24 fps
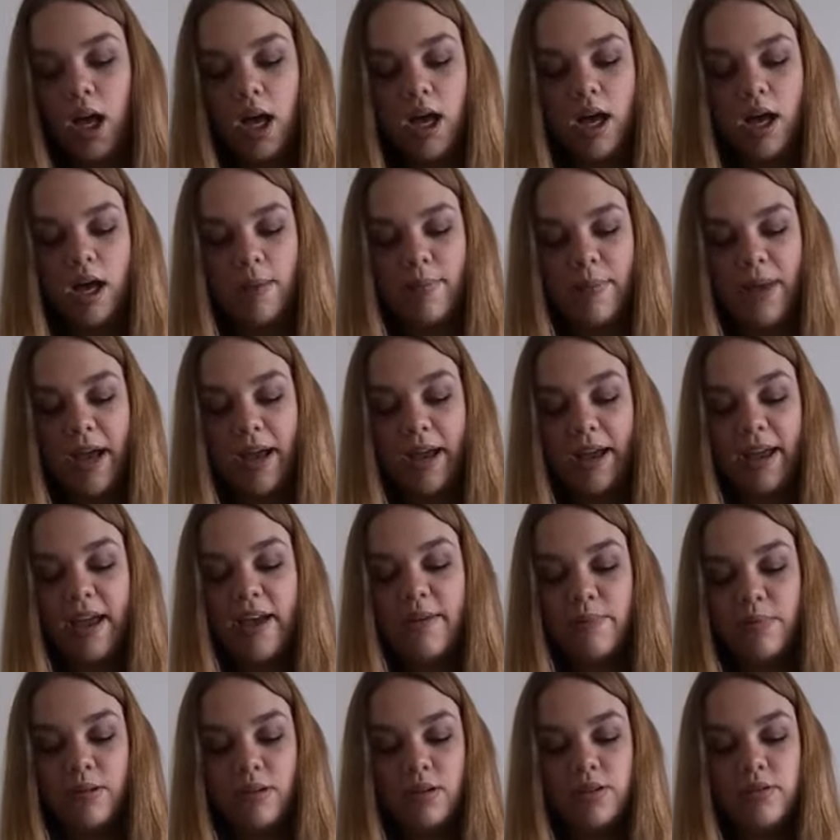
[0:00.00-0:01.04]
I
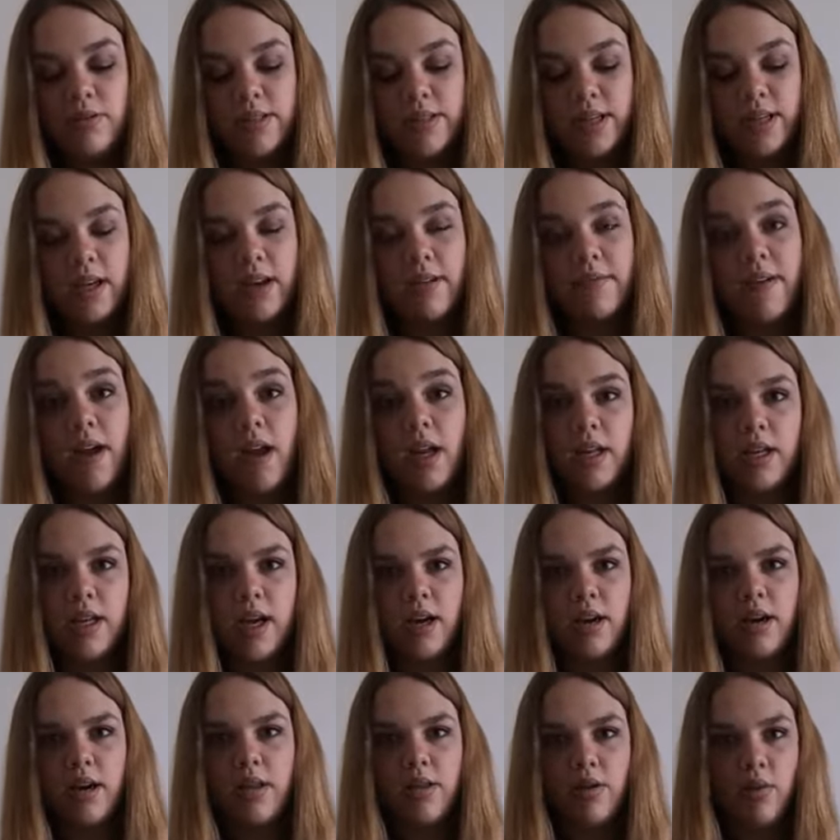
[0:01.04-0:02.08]
have been using, I finally
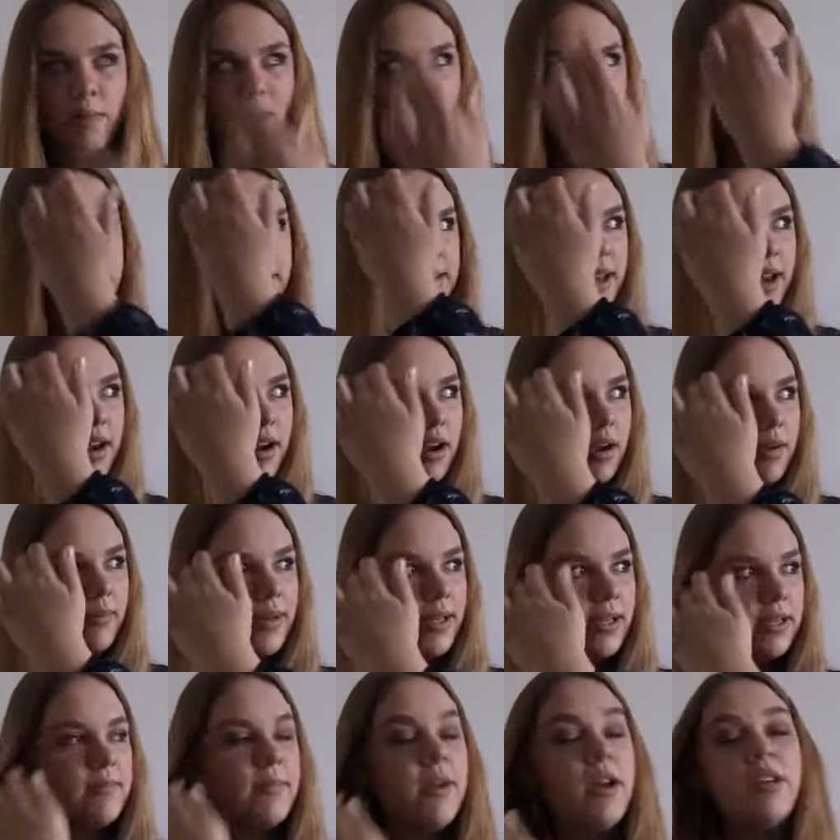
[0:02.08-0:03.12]
got another mascara
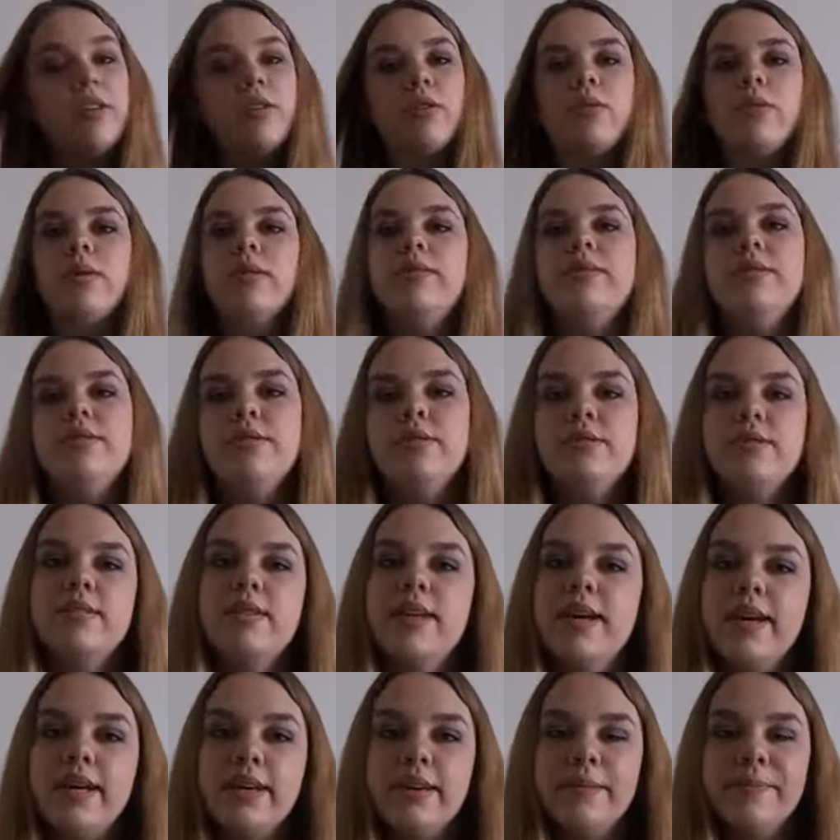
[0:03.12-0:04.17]
because my other one was
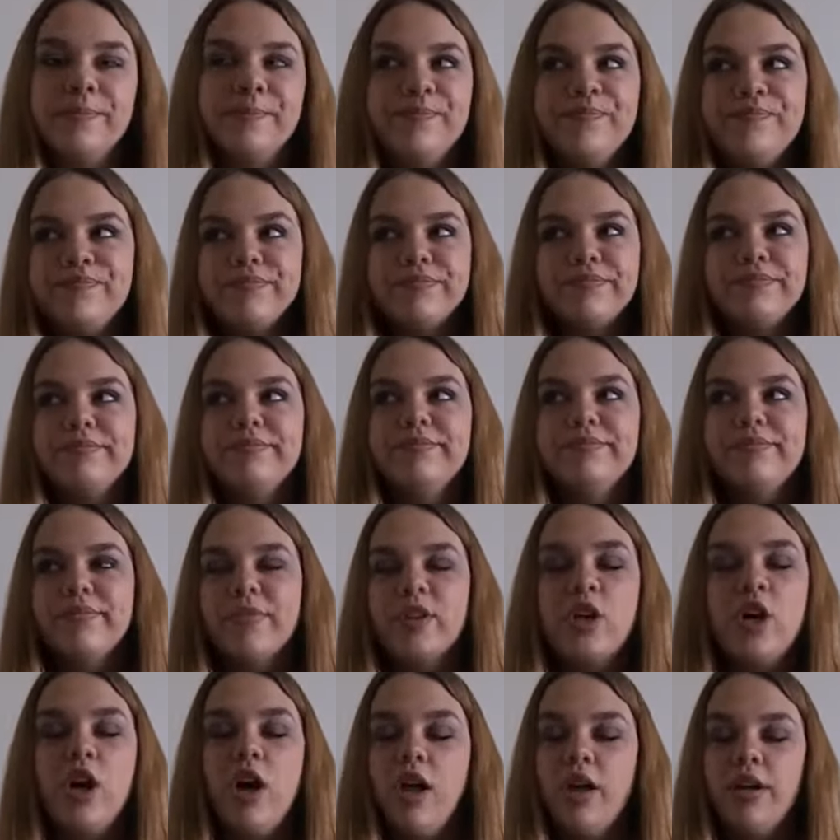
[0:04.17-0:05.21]
just like
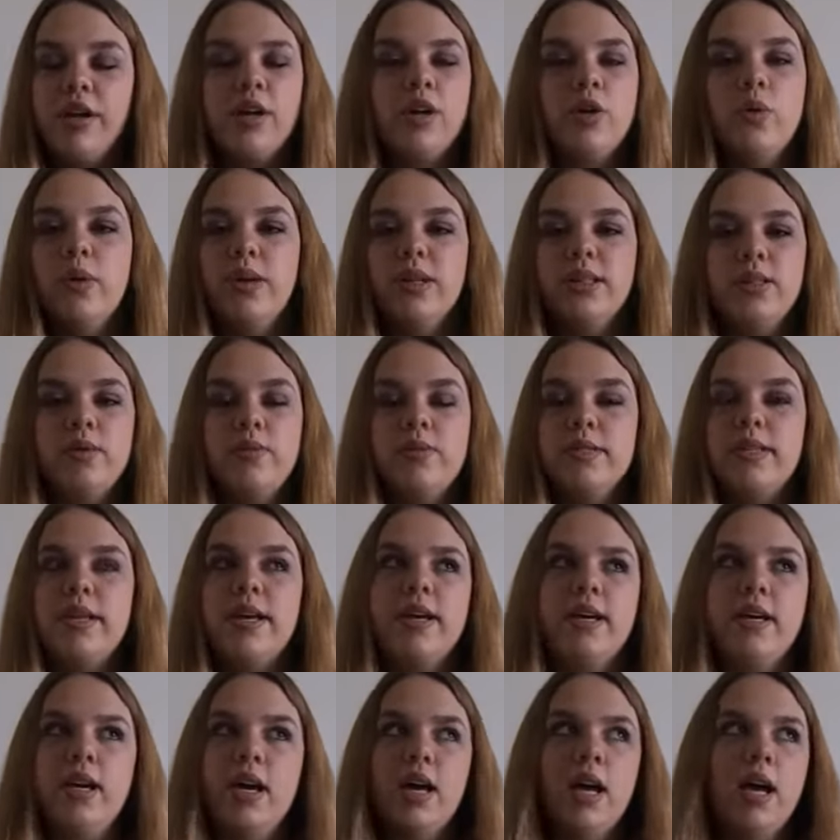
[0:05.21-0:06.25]
calling it quits. It was
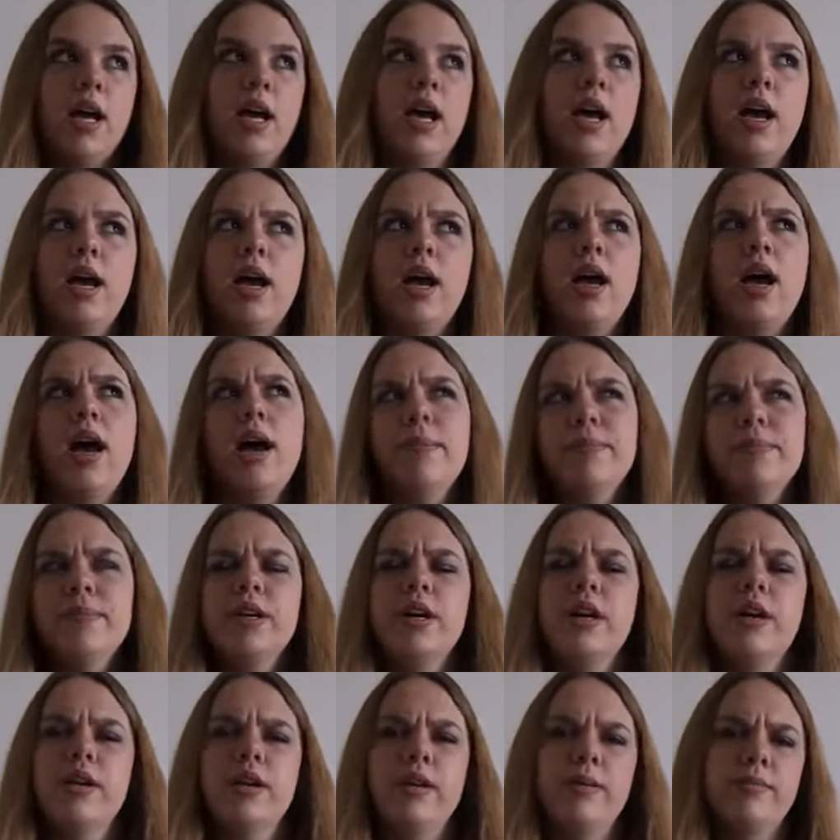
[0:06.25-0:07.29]
like, I'm
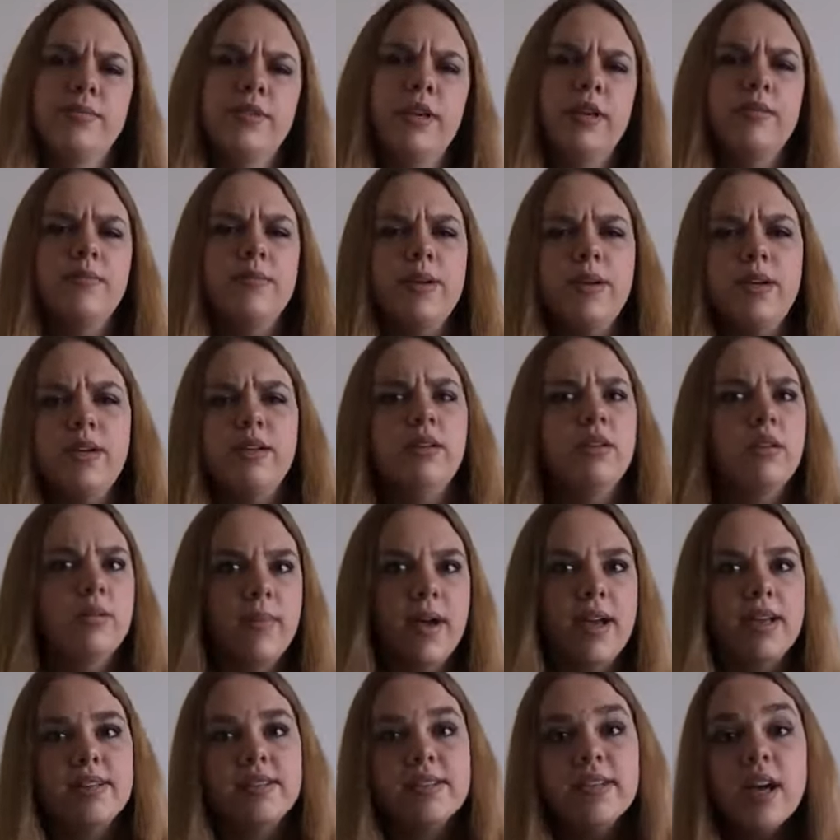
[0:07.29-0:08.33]
done. I'm done being
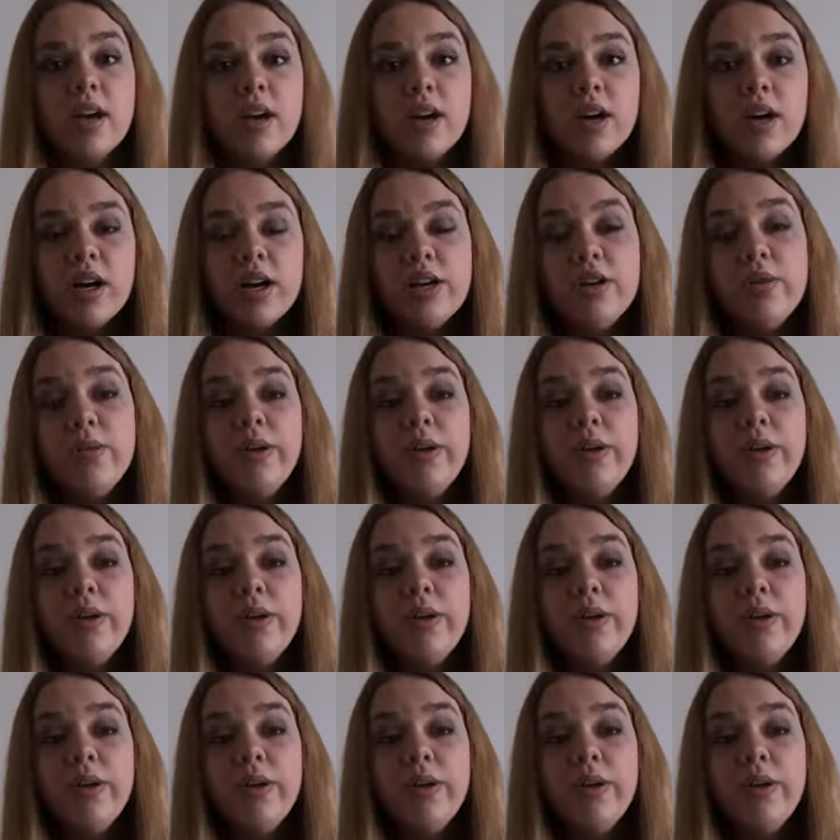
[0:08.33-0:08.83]
in mascara.